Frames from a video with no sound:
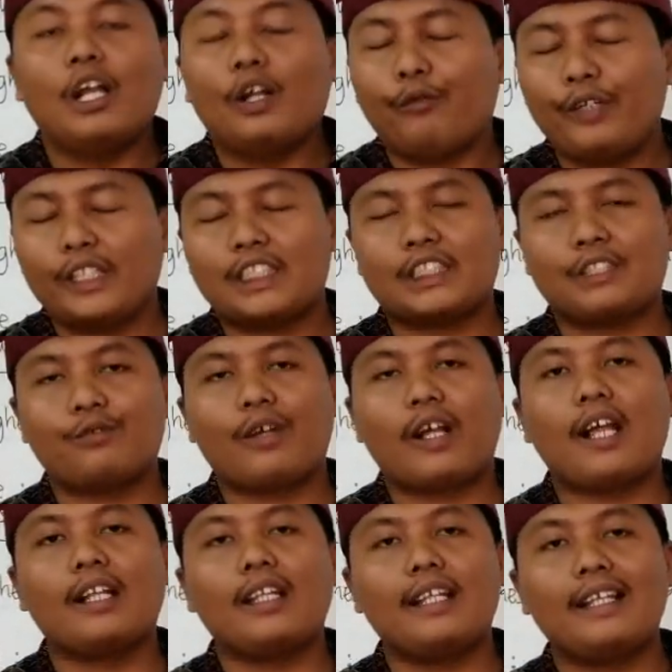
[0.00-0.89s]
which
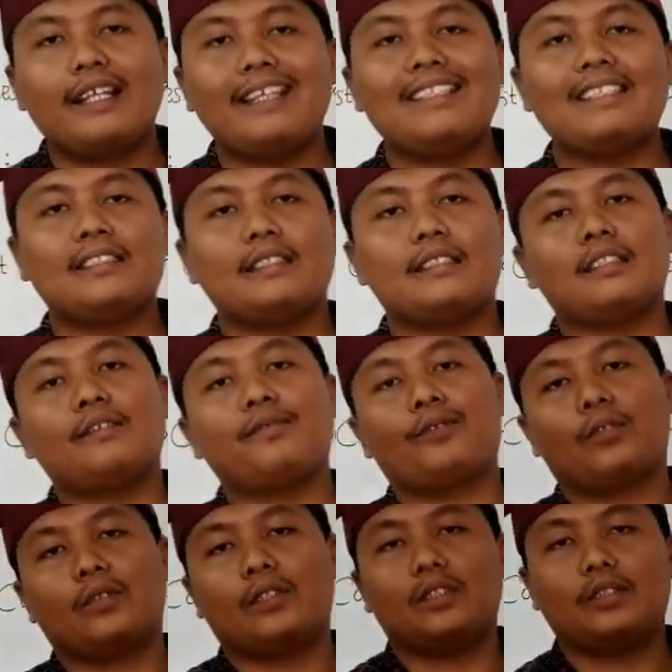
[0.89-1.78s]
one easier
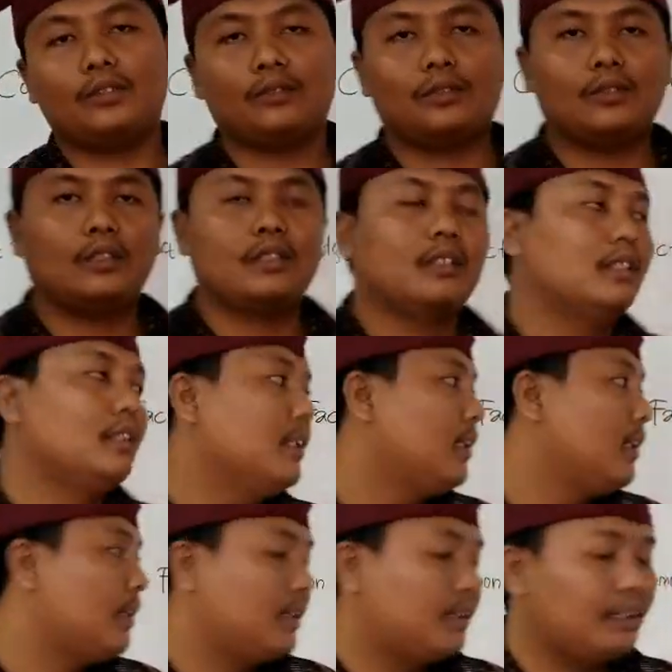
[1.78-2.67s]
for you.
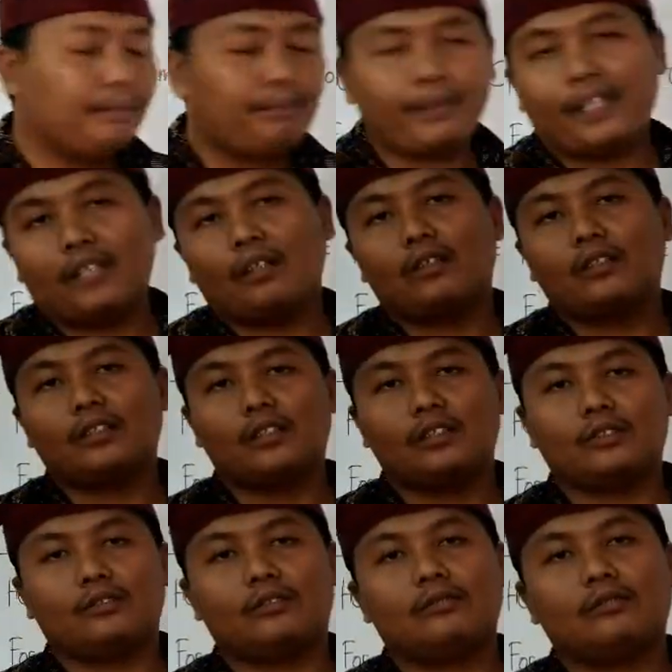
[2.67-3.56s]
Depend on you.